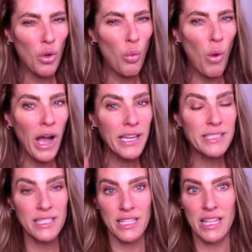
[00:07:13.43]
why is
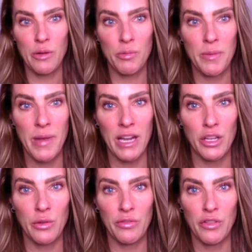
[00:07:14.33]
it that they would be mad at
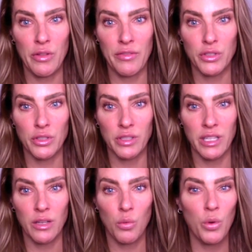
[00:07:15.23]
you if you left
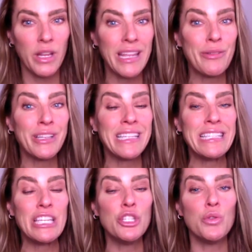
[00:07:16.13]
early? What do they really
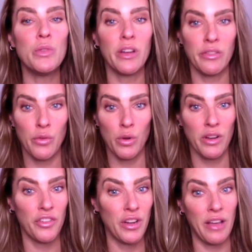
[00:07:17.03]
need you there for
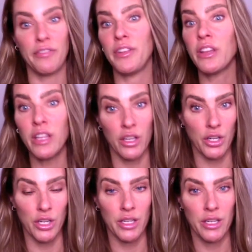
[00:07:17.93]
if you're not feeling
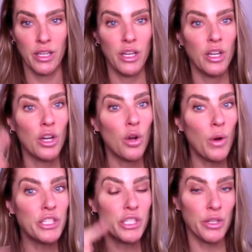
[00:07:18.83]
good?
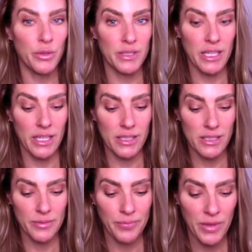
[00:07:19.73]
Question those
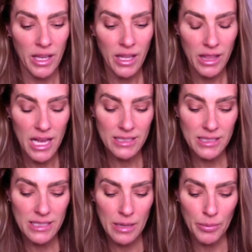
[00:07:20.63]
things. Last
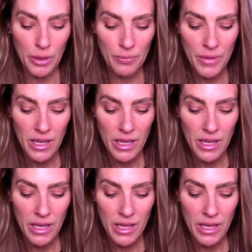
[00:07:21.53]
example